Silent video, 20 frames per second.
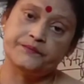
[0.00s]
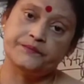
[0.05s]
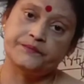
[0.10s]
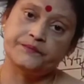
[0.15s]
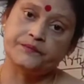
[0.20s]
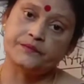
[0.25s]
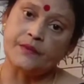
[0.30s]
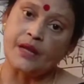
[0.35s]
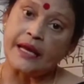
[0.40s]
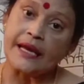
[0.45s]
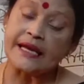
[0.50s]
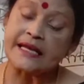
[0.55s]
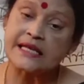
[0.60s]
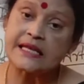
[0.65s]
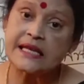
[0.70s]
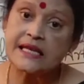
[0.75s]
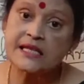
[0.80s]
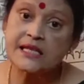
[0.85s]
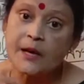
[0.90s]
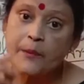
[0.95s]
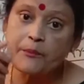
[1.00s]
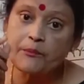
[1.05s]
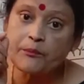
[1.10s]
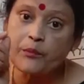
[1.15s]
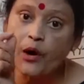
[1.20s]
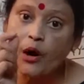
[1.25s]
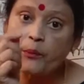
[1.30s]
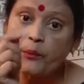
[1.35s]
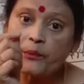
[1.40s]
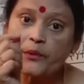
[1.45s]
It is a
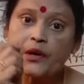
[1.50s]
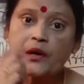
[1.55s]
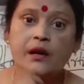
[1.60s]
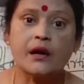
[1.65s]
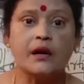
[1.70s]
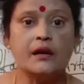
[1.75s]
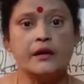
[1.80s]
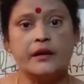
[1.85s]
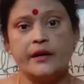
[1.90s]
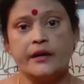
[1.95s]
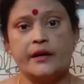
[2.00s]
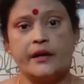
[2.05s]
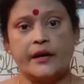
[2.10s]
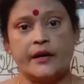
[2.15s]
purple color dye.